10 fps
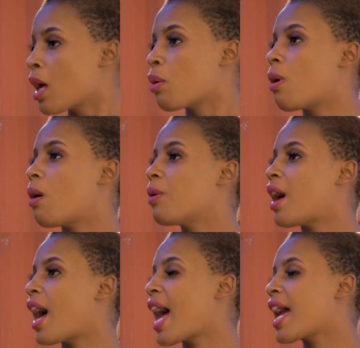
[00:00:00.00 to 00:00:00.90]
Well,
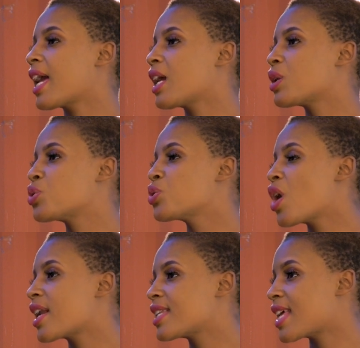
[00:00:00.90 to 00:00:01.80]
I do
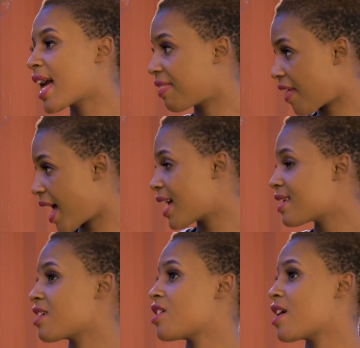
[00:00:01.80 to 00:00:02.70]
not take that
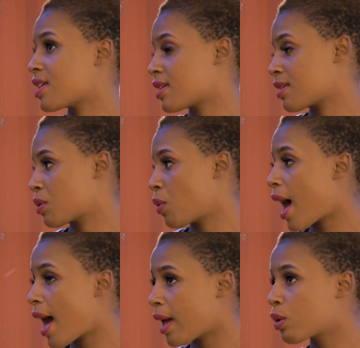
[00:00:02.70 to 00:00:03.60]
as yes.
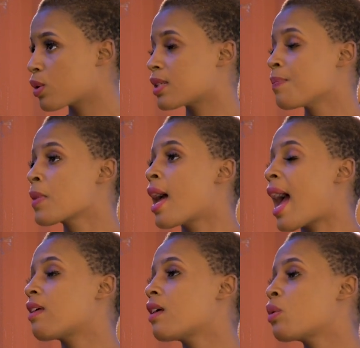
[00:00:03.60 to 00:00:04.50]
Why? Because
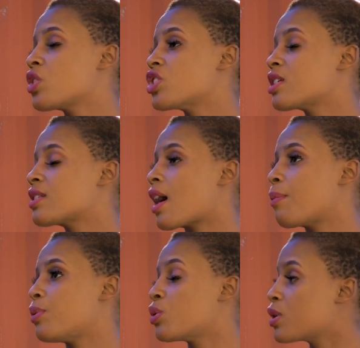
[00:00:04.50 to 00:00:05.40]
I think we're just
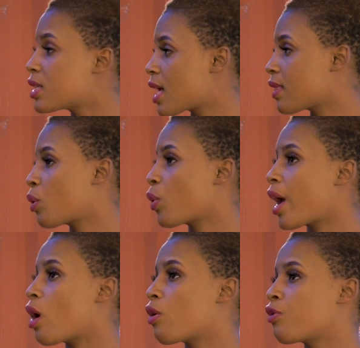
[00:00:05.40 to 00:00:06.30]
abusing the
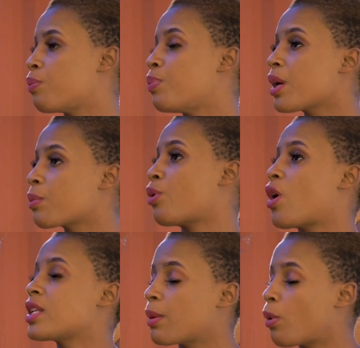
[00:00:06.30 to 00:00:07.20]
way of being
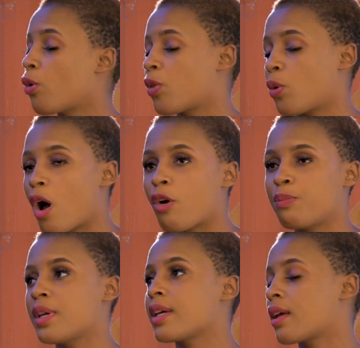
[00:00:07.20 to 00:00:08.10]
brought up or the way
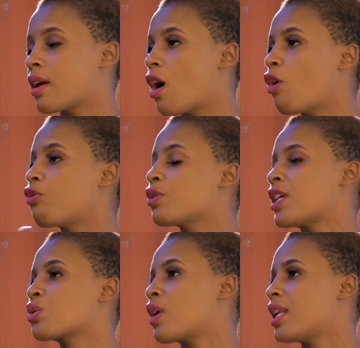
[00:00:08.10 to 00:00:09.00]
of
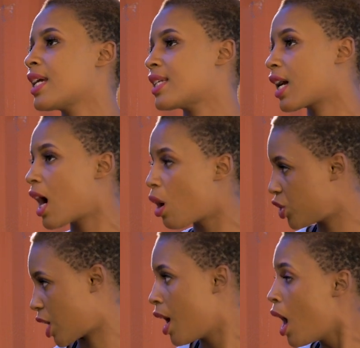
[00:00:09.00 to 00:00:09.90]
just calling it a
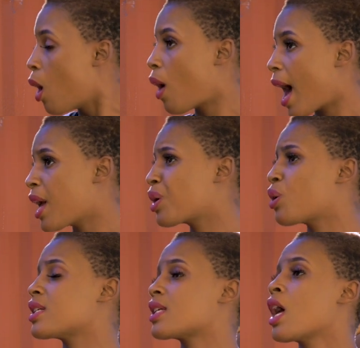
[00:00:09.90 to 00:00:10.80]
culture. Why?
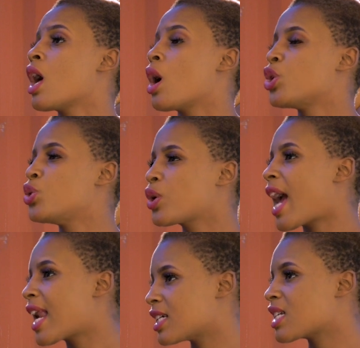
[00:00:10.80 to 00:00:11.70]
Because you
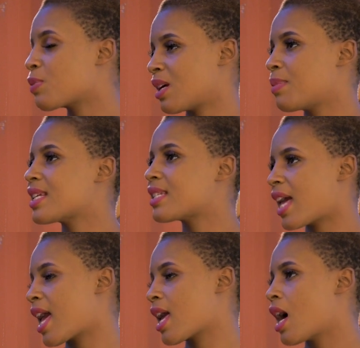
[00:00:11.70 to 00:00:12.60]
can't just possibly
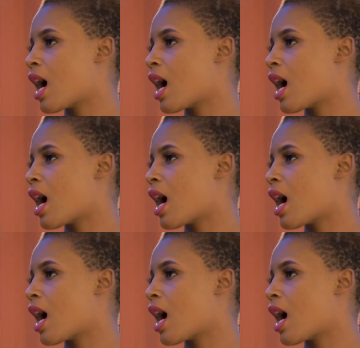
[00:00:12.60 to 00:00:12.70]
say